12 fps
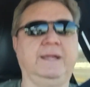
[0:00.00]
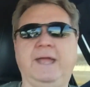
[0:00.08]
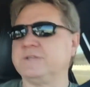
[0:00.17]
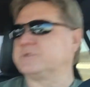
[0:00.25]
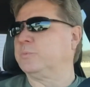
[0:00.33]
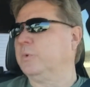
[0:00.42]

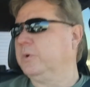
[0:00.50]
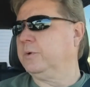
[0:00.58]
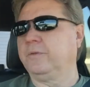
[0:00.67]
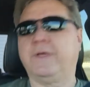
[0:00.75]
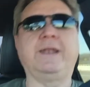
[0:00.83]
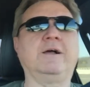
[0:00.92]
As a
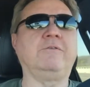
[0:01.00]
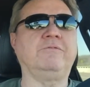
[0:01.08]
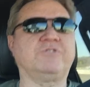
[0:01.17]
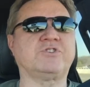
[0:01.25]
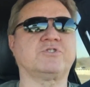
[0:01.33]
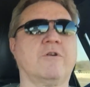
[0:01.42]
rule, they
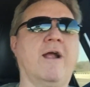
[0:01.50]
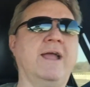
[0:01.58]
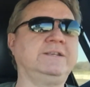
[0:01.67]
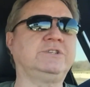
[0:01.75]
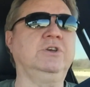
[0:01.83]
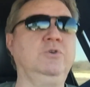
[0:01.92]
don't
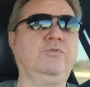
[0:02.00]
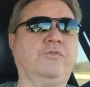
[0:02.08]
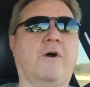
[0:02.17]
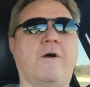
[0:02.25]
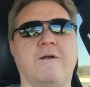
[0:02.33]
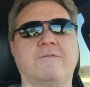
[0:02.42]
stray too
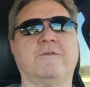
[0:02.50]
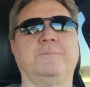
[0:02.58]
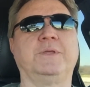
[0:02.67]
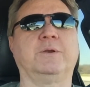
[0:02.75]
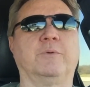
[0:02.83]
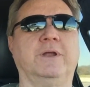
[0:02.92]
far
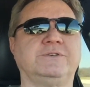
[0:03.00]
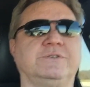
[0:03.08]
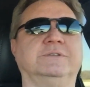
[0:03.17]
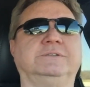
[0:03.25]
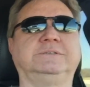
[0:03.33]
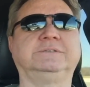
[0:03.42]
from the
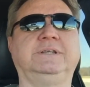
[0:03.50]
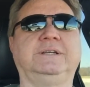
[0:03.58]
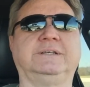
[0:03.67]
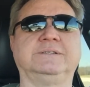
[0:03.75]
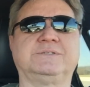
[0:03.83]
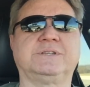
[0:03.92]
original, you
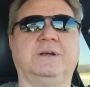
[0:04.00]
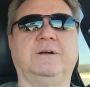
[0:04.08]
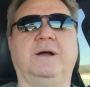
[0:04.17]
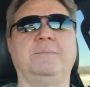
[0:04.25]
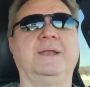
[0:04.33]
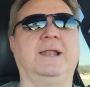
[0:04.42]
know, so
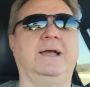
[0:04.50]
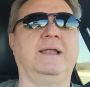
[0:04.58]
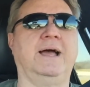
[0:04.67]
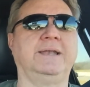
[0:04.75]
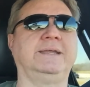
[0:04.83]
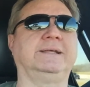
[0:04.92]
I mean,
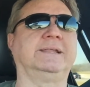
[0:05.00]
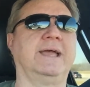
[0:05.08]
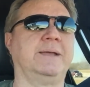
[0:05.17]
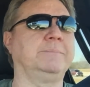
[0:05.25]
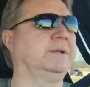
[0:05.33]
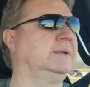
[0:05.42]
I dig
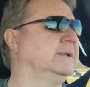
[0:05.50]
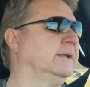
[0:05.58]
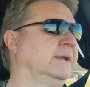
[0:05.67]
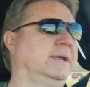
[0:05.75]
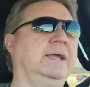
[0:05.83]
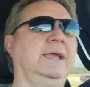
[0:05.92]
that. But
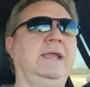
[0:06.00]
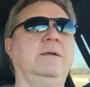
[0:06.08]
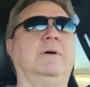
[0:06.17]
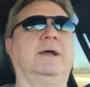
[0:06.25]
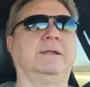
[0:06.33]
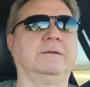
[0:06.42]

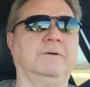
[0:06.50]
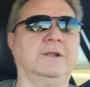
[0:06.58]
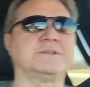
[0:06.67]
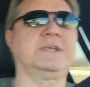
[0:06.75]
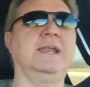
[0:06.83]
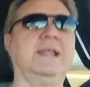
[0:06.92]
anyway, what I
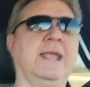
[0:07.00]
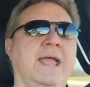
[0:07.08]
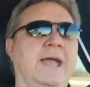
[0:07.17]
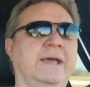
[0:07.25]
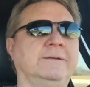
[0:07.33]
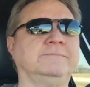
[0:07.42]
was getting
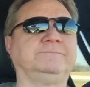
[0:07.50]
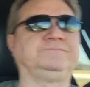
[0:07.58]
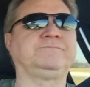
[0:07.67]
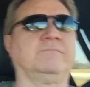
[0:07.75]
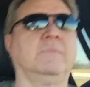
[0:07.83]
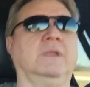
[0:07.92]
at
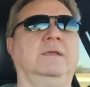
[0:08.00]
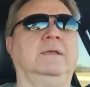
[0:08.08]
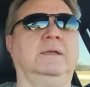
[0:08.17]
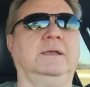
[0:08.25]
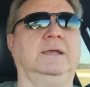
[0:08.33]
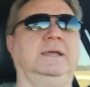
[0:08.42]

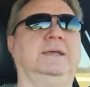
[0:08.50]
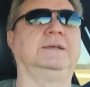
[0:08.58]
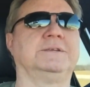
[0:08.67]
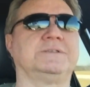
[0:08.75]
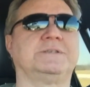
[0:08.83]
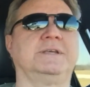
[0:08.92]

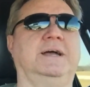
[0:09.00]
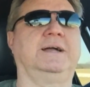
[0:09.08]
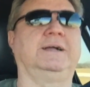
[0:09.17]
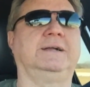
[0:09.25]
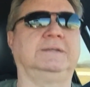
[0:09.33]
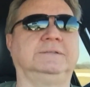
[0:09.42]
is,
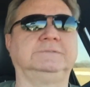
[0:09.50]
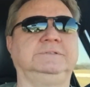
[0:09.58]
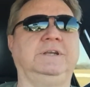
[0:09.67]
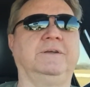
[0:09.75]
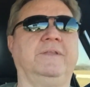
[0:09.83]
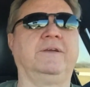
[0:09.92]

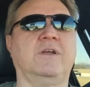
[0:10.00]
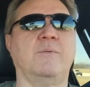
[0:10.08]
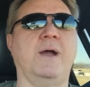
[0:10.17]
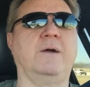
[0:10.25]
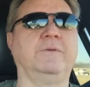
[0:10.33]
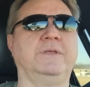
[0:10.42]
you know, they
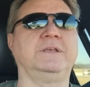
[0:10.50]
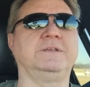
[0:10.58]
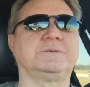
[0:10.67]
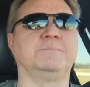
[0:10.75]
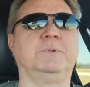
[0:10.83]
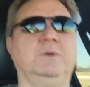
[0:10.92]
come out with
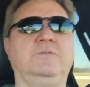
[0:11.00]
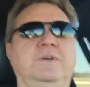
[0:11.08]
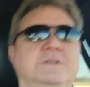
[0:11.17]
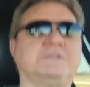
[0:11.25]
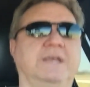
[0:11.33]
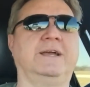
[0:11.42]
these
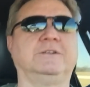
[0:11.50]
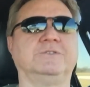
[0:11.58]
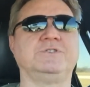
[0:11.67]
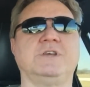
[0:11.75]
movies, the Elton